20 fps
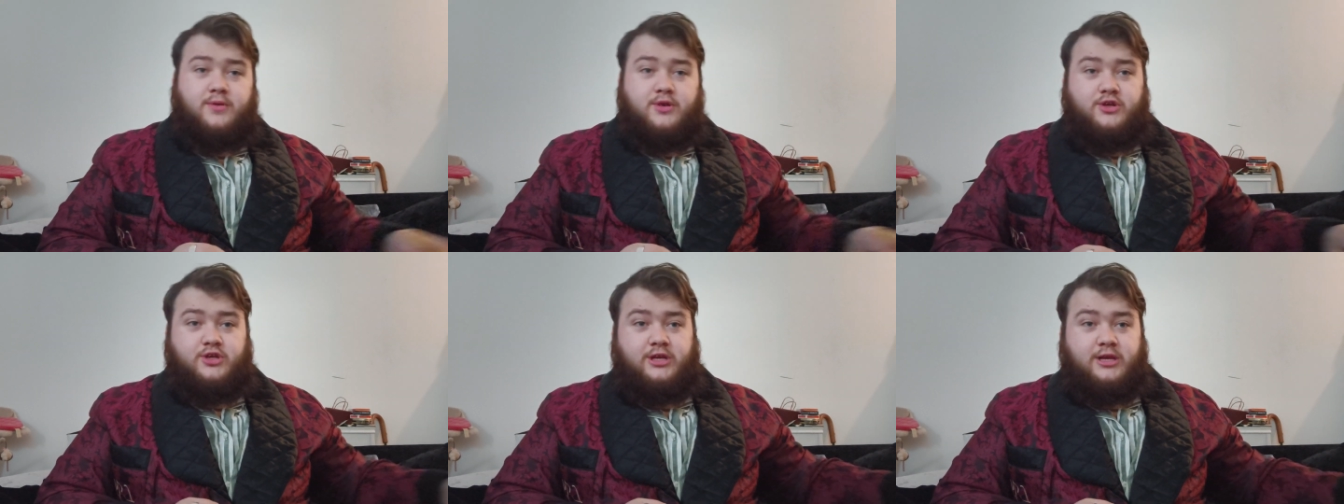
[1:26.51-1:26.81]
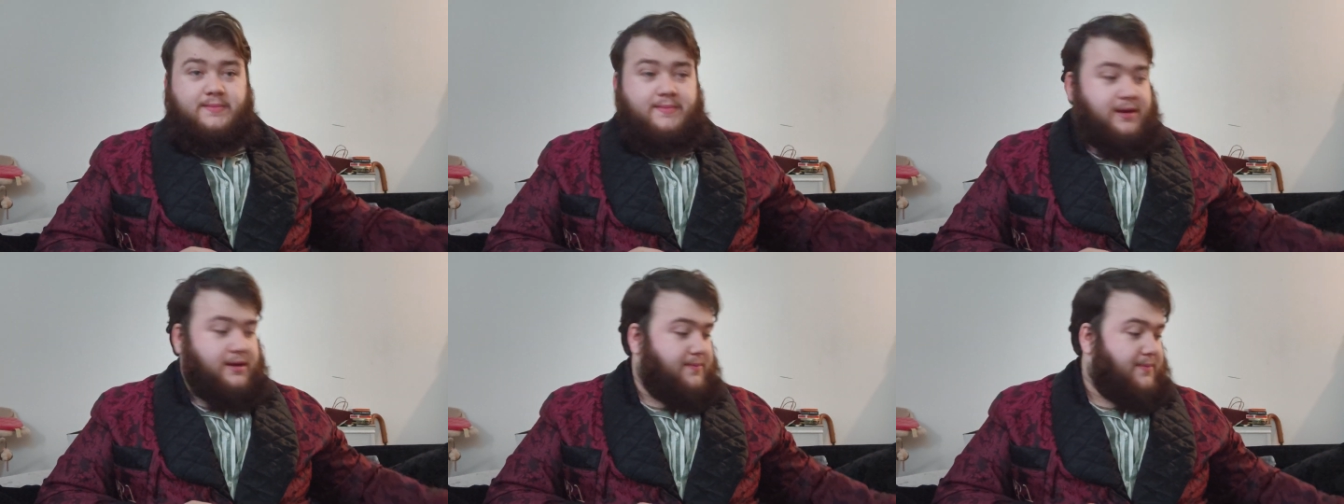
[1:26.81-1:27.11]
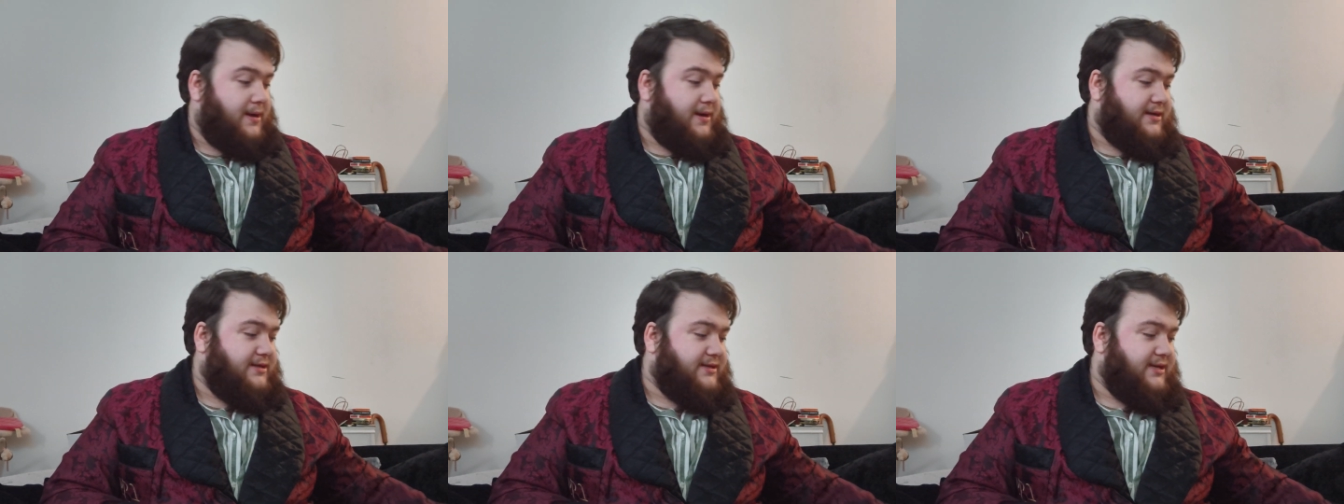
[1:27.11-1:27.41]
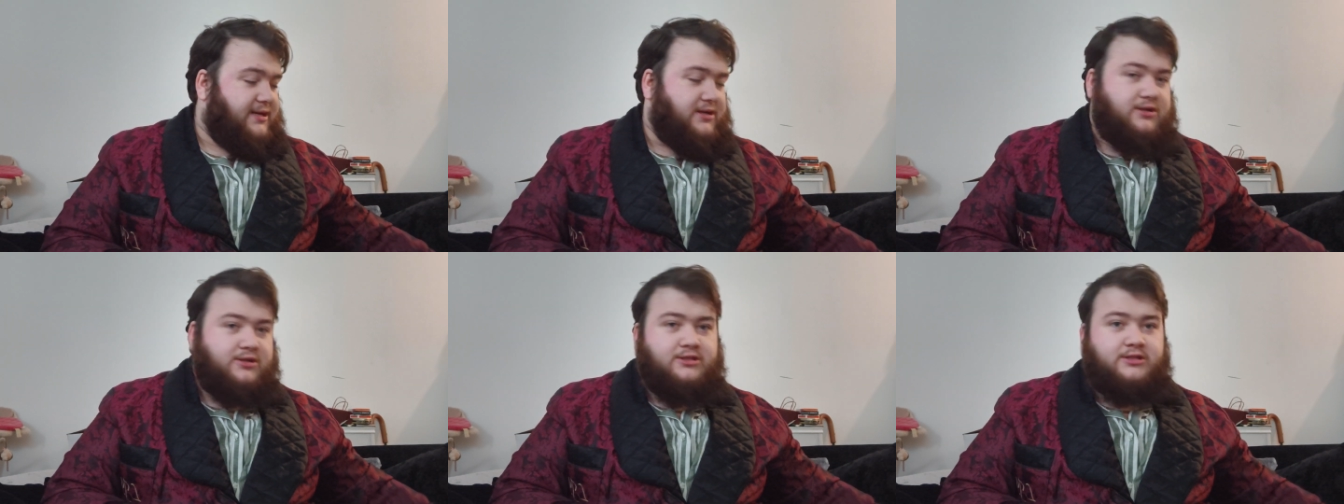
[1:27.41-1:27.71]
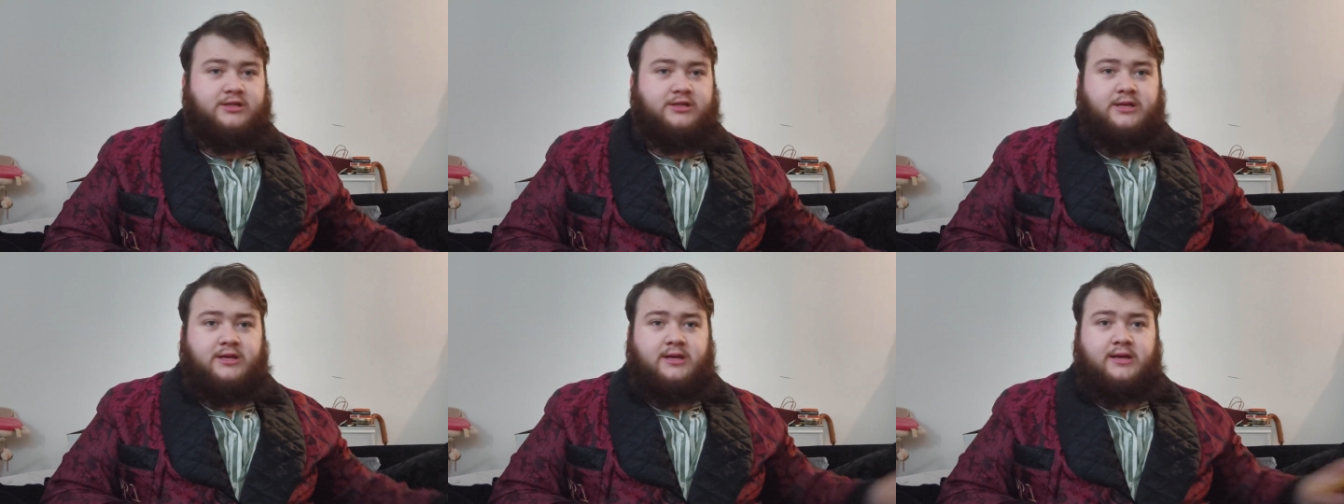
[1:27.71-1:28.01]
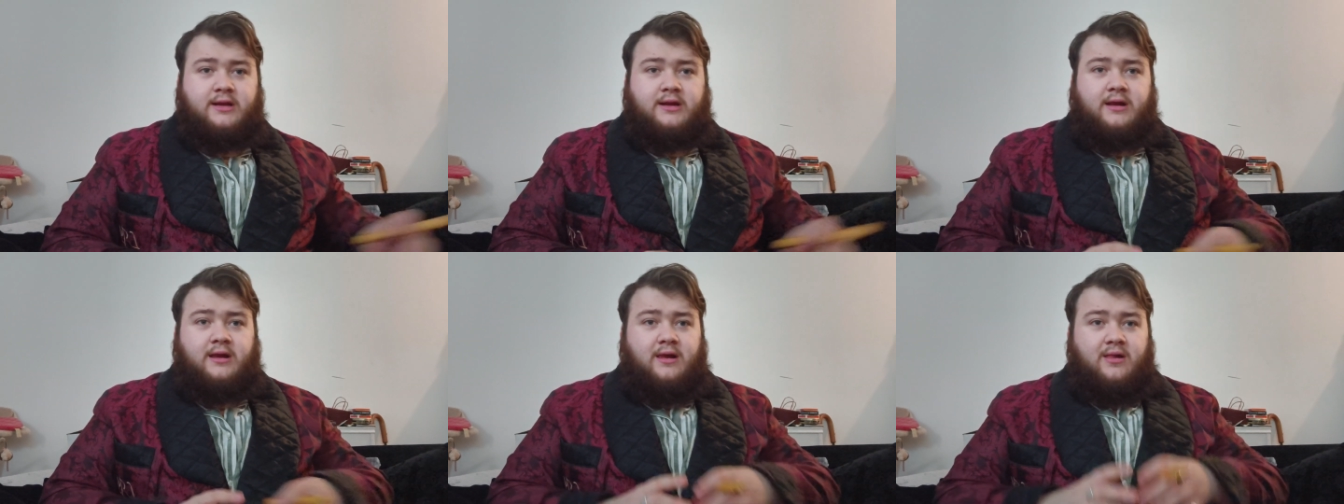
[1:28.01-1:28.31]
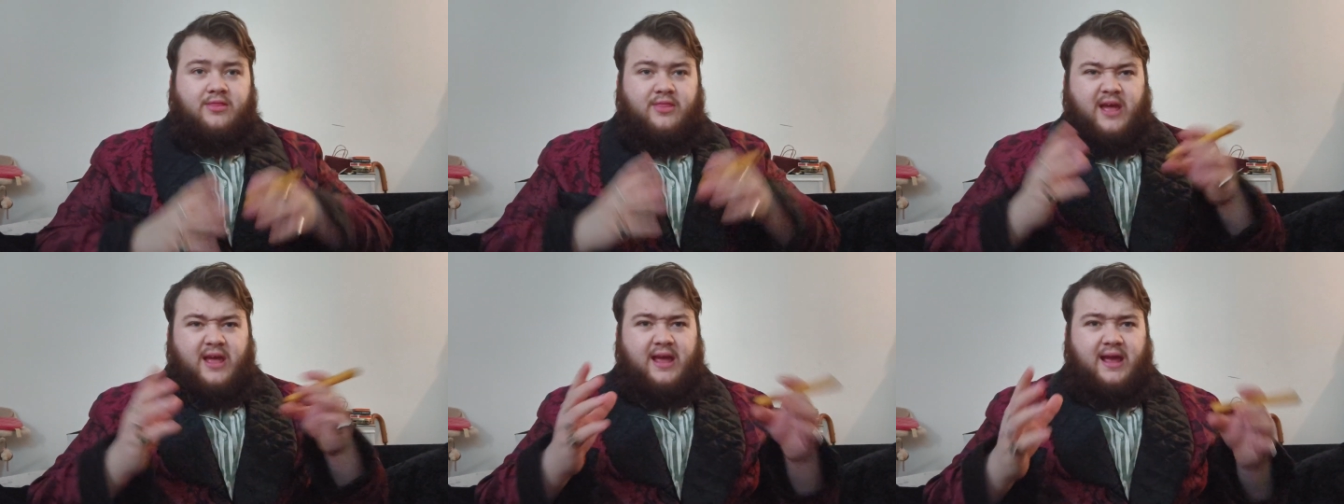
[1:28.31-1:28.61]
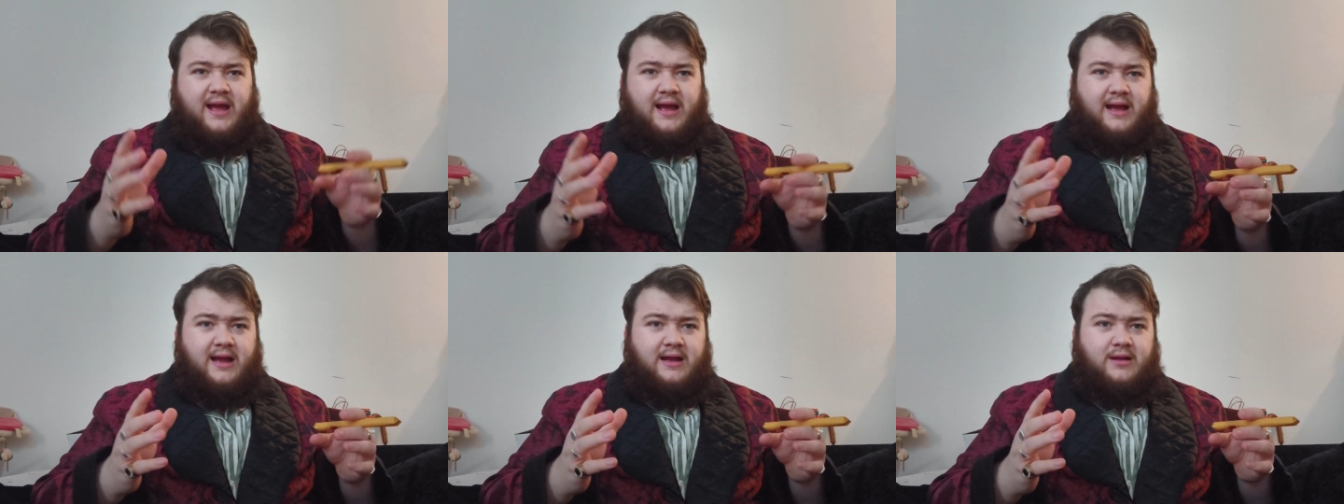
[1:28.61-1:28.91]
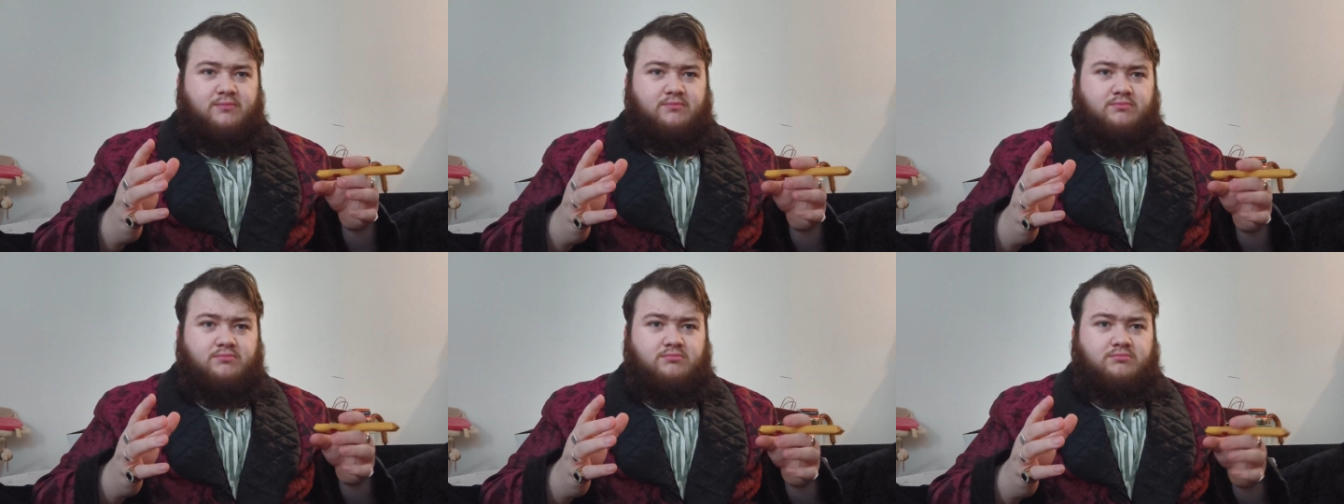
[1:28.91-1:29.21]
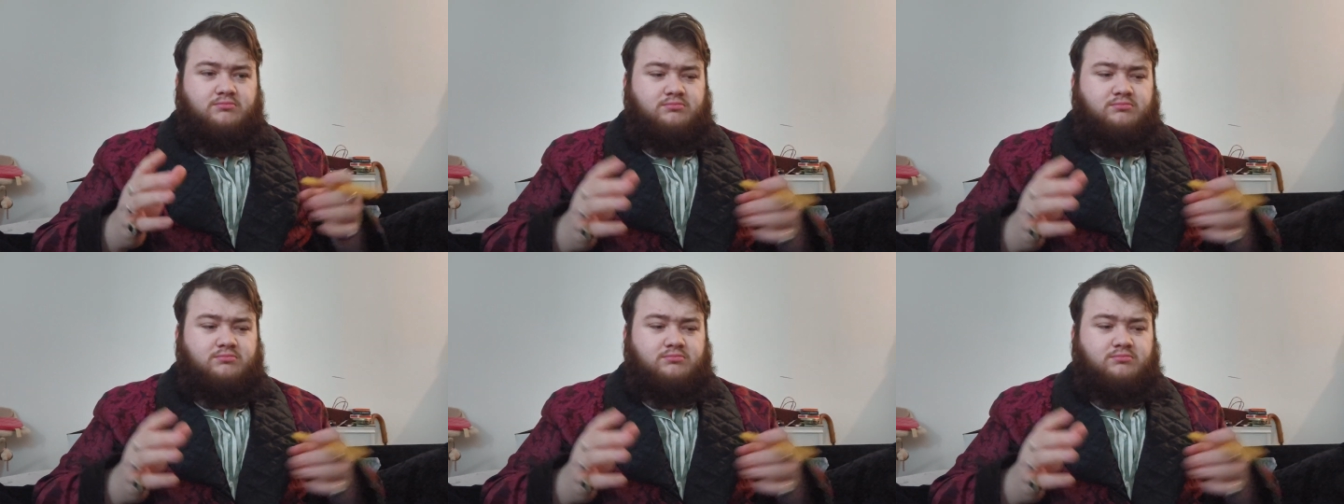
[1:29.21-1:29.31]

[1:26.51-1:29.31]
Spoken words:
machine-made Panatellas, they are,